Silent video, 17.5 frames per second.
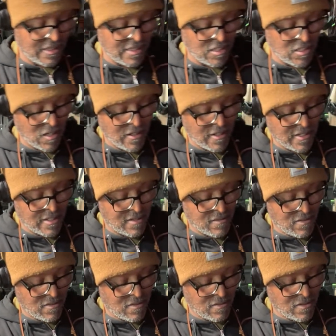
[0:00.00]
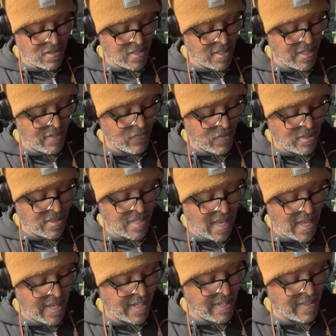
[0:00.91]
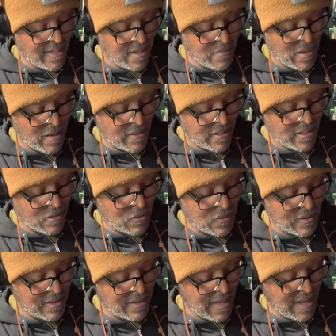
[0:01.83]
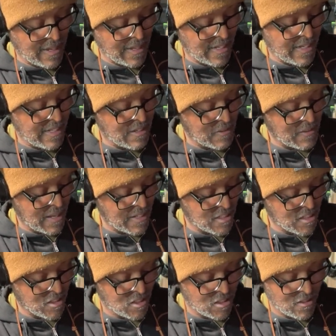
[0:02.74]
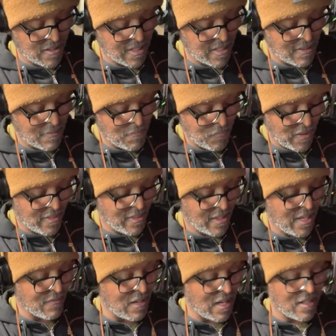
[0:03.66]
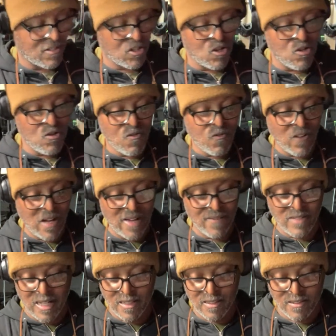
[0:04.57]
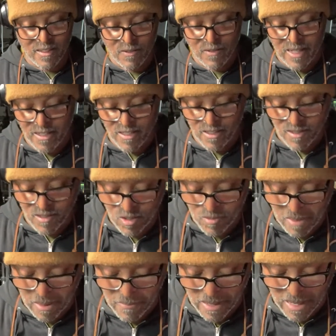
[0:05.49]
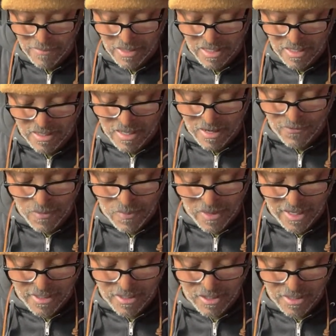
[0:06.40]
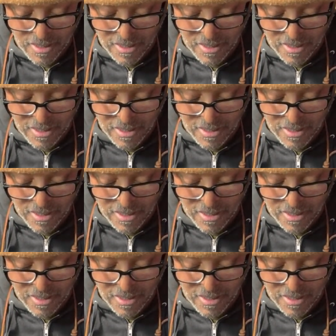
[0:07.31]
started saying anything about it or getting any donations to it. I think I've got 2 $5 donations to my Buy Me a Coffee page.